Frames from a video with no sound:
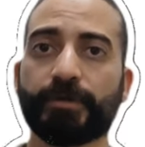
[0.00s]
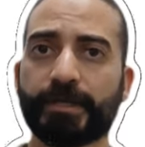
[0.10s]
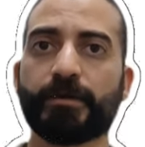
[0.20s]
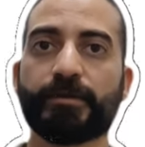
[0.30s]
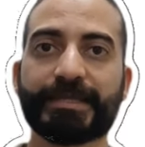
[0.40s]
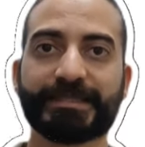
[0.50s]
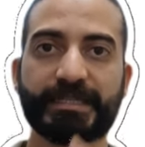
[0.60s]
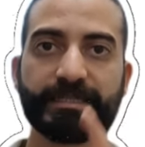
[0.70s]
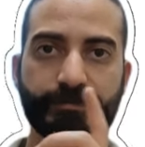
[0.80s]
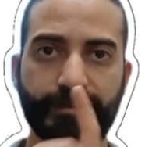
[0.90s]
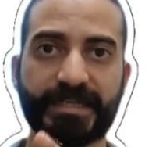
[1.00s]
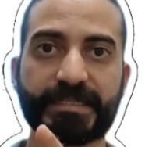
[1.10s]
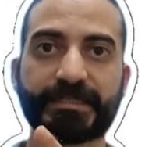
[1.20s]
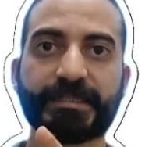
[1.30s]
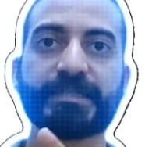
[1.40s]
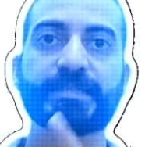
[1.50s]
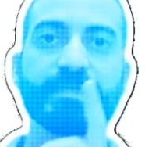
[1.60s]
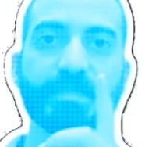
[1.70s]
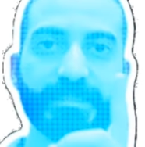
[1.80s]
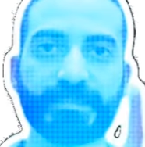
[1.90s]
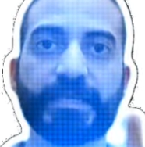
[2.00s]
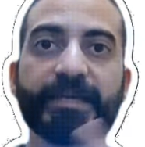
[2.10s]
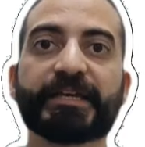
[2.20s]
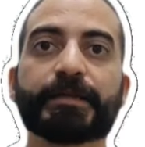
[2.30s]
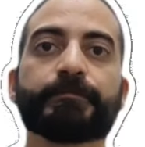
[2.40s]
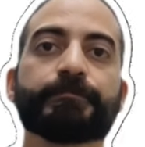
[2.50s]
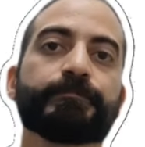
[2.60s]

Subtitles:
because it is present here and here.